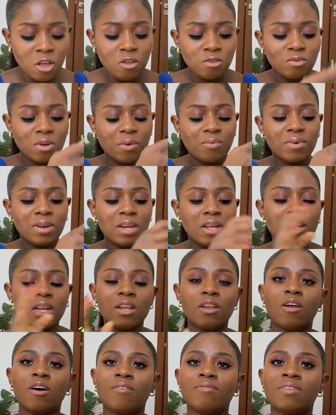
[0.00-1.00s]
So I really
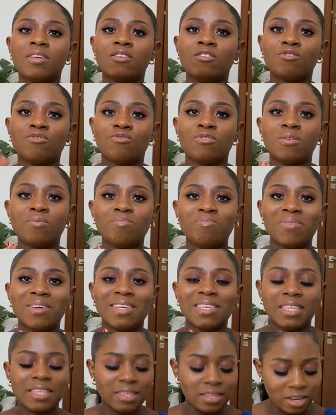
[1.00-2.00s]
love this
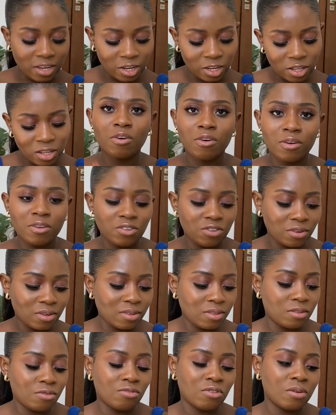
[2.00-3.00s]
three-piece set. Gorgeous
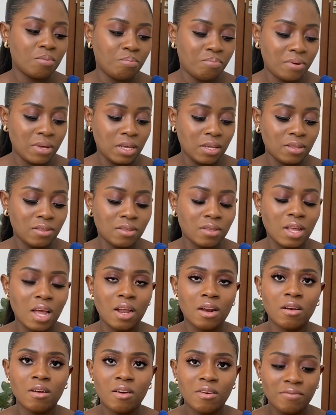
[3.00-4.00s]
three-piece. I
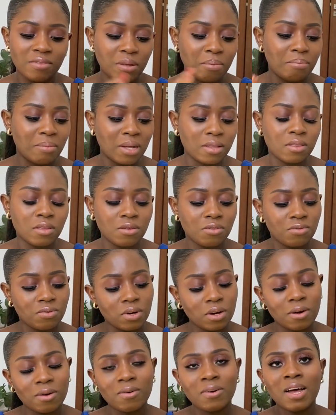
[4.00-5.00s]
love the
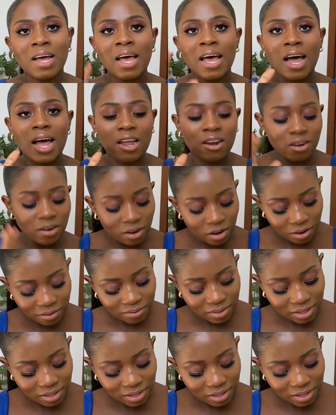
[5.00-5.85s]
material. I love